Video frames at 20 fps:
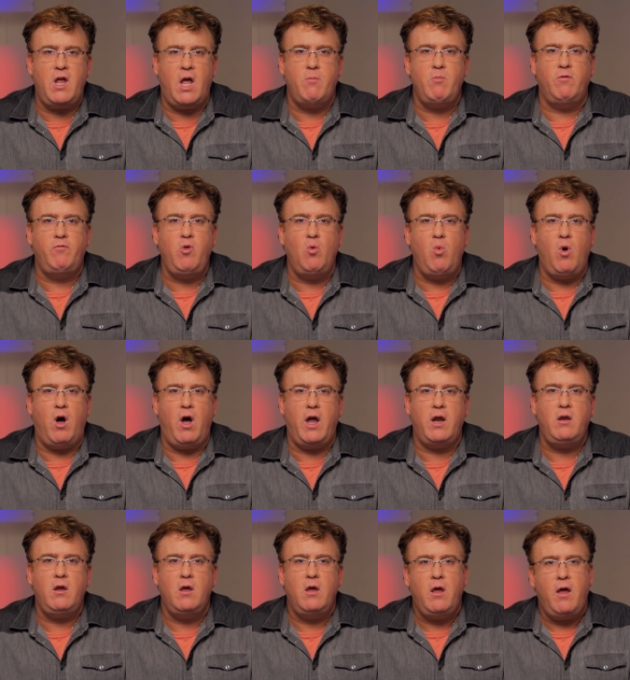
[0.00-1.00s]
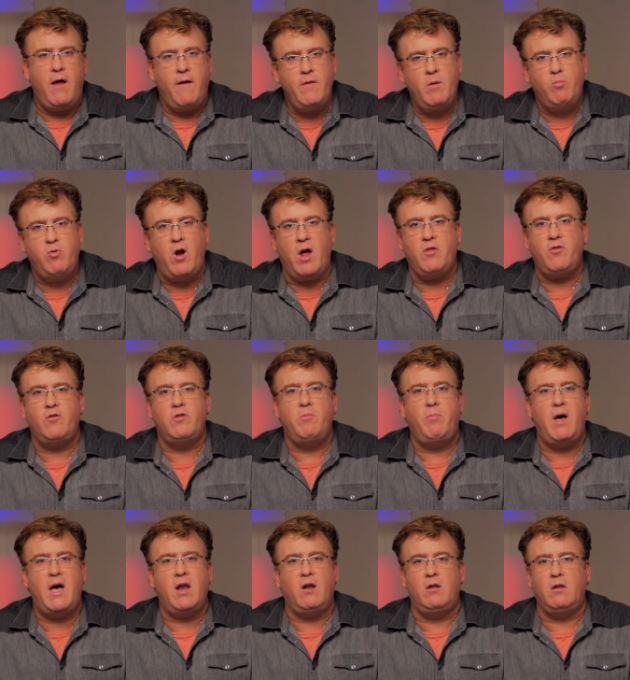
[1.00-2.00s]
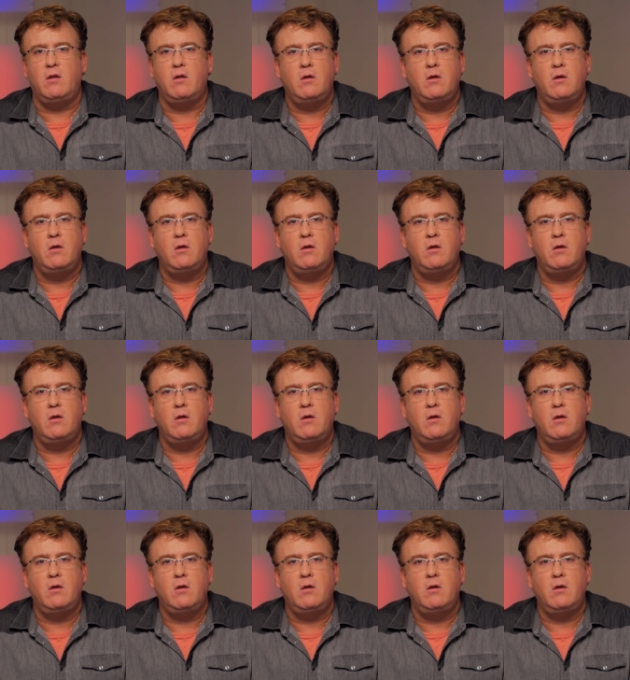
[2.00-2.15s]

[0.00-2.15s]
name of the wine and the price of the bottle.